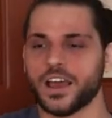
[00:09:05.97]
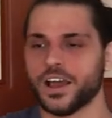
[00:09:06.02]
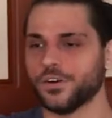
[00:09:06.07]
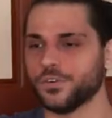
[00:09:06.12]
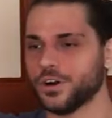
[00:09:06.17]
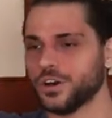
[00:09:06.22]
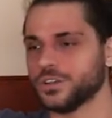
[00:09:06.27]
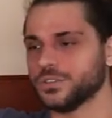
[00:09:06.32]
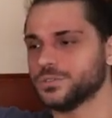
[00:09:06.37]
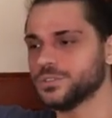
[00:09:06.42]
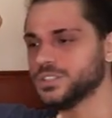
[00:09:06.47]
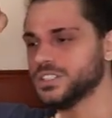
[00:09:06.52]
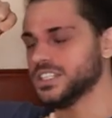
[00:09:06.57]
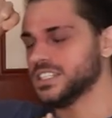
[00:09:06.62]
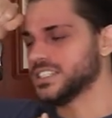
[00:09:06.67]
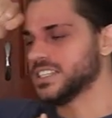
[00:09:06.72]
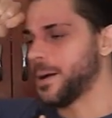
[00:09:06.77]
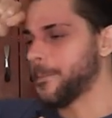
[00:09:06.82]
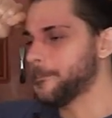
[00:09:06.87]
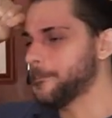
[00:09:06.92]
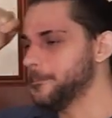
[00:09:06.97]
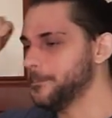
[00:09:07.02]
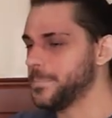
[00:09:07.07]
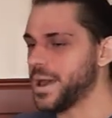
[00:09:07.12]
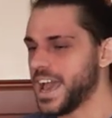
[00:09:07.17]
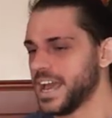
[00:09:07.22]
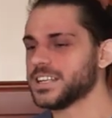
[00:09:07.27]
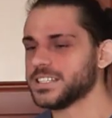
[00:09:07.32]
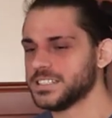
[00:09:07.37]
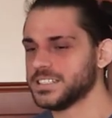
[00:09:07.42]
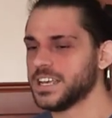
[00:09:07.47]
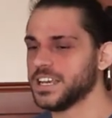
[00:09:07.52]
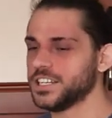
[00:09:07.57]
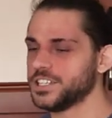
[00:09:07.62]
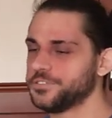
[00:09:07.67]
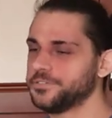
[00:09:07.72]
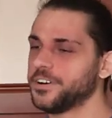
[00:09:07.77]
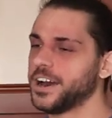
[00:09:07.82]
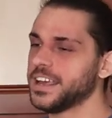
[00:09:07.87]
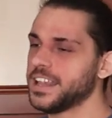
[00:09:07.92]
I wanted to see some
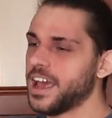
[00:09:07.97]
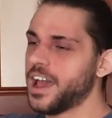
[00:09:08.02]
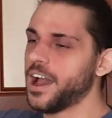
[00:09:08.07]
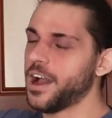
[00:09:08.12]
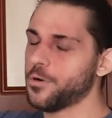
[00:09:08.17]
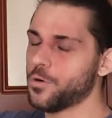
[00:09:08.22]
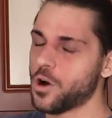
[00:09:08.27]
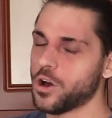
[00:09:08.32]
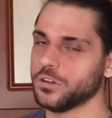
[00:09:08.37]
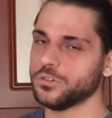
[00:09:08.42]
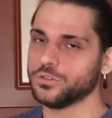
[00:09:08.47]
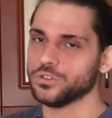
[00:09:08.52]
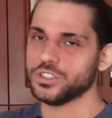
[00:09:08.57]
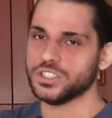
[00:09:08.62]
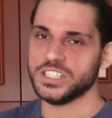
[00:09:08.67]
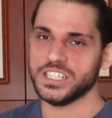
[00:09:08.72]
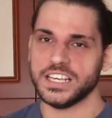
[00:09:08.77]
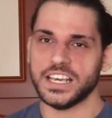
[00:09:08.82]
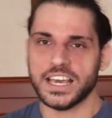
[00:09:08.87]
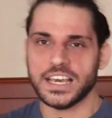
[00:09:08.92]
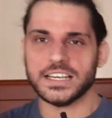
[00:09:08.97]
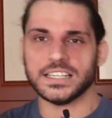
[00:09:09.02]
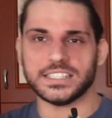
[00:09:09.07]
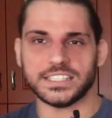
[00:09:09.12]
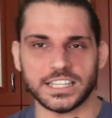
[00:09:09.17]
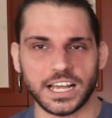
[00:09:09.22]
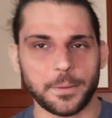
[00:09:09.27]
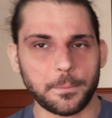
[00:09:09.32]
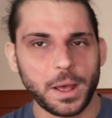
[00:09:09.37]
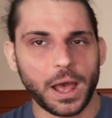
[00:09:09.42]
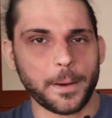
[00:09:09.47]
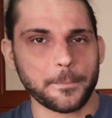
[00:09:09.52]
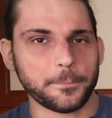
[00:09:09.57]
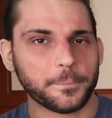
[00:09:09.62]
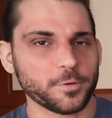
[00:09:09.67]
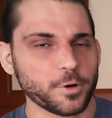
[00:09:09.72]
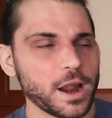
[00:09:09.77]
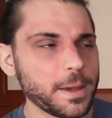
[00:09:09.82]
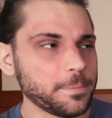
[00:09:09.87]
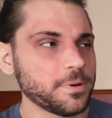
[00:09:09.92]
backstage fight. I wanted to see some
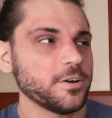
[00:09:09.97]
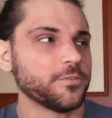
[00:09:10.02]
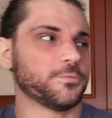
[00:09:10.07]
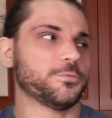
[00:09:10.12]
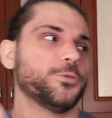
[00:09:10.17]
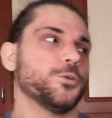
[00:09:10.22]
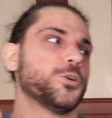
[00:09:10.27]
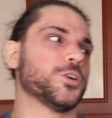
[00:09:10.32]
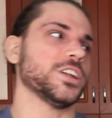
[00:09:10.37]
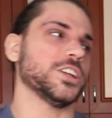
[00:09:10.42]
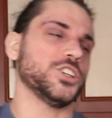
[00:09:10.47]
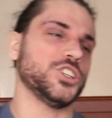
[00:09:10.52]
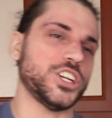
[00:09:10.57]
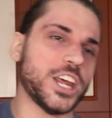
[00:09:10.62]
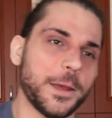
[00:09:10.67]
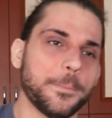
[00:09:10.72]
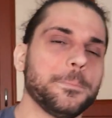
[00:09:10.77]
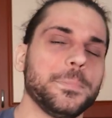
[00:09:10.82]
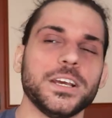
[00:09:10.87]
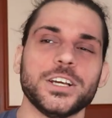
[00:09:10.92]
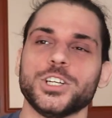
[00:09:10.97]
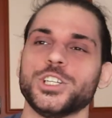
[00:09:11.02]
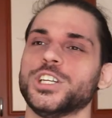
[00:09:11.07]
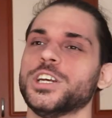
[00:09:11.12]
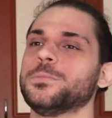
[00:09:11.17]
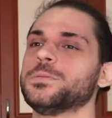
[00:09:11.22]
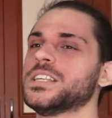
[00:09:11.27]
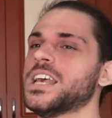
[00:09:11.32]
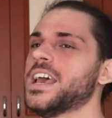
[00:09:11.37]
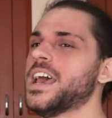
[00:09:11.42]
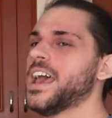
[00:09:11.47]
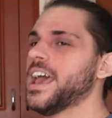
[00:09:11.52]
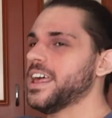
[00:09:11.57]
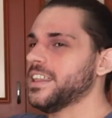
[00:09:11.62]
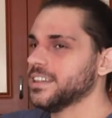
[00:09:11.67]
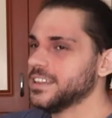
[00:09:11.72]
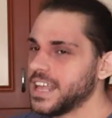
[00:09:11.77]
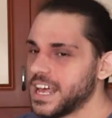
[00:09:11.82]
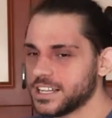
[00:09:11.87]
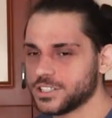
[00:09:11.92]
prep for the championships.
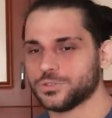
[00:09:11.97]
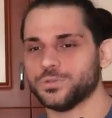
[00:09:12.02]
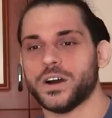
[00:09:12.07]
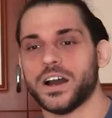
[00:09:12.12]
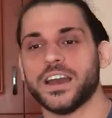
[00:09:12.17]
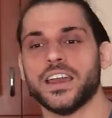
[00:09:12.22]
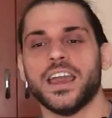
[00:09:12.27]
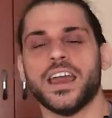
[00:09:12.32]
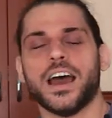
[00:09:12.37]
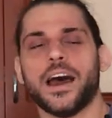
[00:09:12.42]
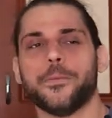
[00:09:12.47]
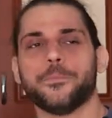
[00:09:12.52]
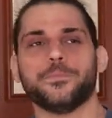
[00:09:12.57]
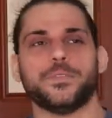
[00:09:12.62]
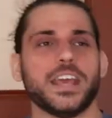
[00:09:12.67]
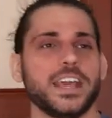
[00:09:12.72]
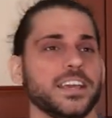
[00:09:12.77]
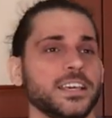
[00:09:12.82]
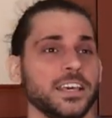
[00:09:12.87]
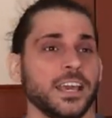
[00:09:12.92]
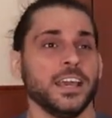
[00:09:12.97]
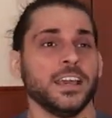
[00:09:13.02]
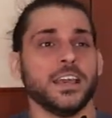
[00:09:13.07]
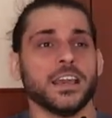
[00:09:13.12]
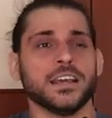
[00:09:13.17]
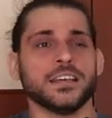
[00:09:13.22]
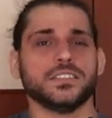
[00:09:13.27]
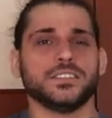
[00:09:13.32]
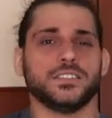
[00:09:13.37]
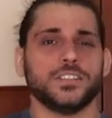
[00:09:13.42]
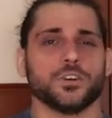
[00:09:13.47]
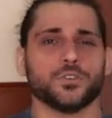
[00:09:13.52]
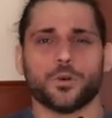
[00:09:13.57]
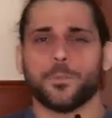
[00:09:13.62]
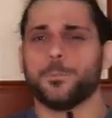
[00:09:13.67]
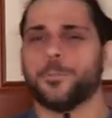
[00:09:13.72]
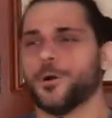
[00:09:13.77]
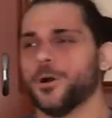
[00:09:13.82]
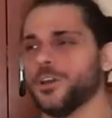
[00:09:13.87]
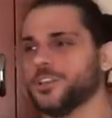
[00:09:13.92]
And that's why I'm taking
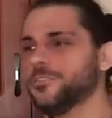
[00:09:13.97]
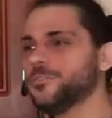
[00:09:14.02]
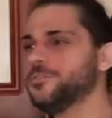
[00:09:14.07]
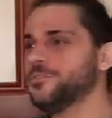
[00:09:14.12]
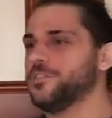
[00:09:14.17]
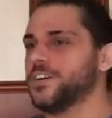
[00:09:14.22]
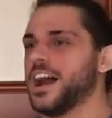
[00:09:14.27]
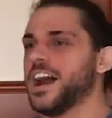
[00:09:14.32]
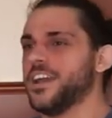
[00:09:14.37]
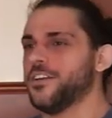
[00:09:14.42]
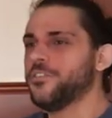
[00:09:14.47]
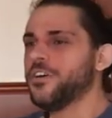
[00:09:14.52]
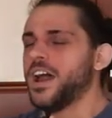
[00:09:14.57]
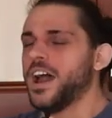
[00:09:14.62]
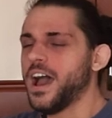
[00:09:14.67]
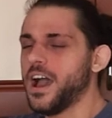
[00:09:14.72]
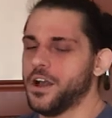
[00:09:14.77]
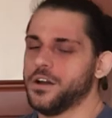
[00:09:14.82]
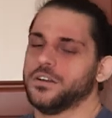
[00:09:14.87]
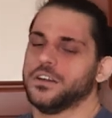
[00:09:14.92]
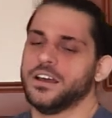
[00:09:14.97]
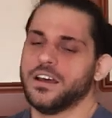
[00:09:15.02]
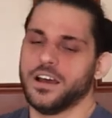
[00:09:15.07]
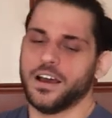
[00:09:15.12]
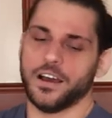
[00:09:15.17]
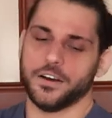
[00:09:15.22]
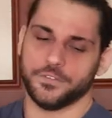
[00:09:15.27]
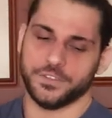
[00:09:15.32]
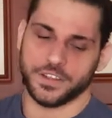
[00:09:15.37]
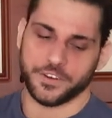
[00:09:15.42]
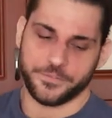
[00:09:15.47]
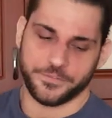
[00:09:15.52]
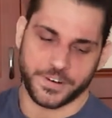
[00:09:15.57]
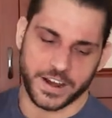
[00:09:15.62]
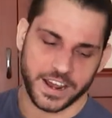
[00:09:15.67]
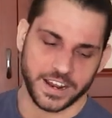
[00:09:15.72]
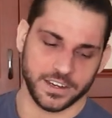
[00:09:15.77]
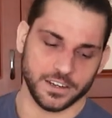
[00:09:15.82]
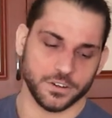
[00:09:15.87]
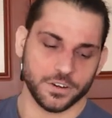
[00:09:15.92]
0.5 out of the
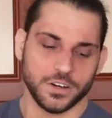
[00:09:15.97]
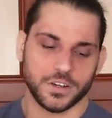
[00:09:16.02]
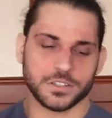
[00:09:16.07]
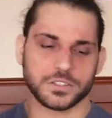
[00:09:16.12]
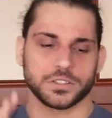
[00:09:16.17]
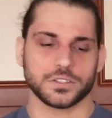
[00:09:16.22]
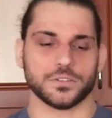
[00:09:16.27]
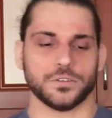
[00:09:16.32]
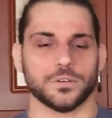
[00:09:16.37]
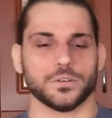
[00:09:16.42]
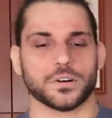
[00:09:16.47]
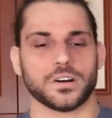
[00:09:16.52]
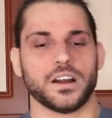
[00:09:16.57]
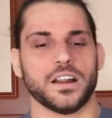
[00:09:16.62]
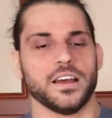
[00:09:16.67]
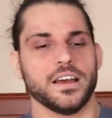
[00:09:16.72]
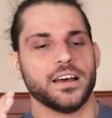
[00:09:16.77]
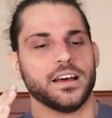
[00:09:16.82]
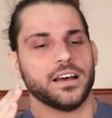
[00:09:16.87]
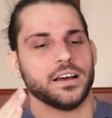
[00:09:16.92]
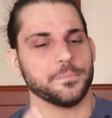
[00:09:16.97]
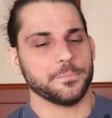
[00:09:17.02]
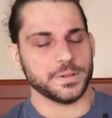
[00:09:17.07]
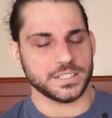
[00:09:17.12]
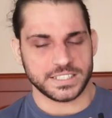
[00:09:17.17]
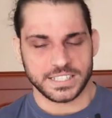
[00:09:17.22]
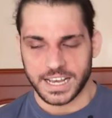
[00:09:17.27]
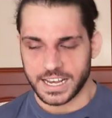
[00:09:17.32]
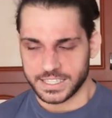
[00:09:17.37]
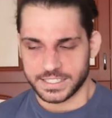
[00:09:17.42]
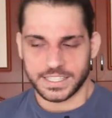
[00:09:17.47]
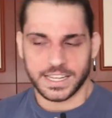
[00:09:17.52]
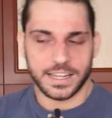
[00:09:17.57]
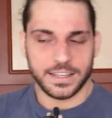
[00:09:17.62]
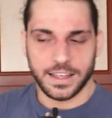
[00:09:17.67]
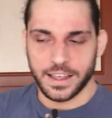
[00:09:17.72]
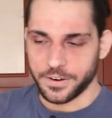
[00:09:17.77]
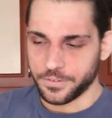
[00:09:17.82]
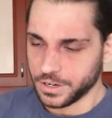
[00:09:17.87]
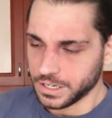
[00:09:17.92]
final score. Besides
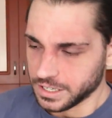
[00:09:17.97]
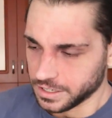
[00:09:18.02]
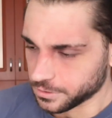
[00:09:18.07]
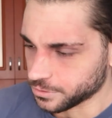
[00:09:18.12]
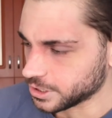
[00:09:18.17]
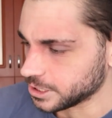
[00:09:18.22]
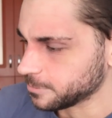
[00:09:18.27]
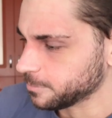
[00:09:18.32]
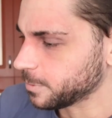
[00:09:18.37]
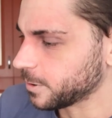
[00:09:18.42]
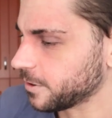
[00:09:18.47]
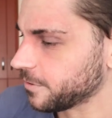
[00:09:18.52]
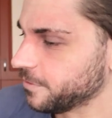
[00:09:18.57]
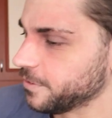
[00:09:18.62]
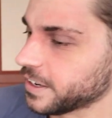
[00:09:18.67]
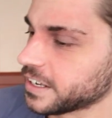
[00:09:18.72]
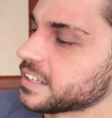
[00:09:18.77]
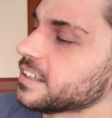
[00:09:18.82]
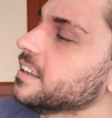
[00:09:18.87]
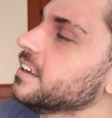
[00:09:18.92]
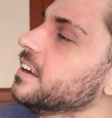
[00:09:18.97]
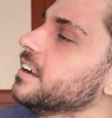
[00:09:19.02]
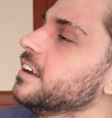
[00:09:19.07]
that, everything was perfect.